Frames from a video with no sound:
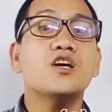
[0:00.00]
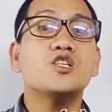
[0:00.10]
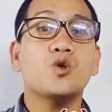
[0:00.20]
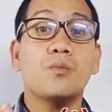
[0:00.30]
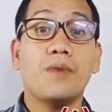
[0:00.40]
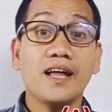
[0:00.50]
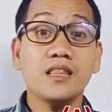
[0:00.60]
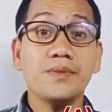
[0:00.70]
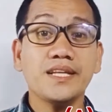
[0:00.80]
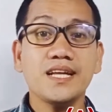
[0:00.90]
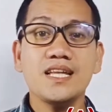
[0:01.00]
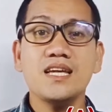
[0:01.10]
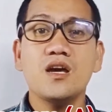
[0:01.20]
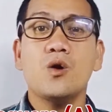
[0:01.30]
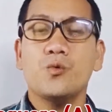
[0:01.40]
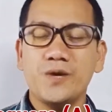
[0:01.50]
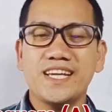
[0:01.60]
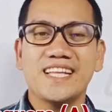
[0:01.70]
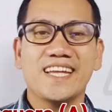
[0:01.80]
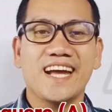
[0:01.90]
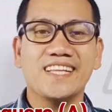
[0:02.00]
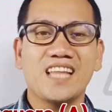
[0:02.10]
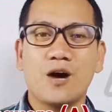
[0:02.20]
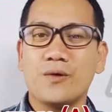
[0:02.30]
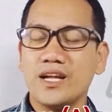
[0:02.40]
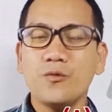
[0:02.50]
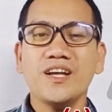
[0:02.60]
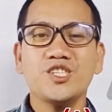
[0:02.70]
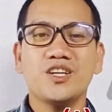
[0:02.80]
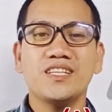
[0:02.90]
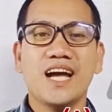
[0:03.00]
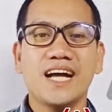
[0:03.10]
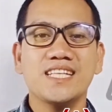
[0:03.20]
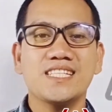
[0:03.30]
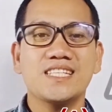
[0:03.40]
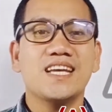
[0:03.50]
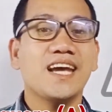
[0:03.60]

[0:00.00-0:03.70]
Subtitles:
So mathematically, we can write our equation as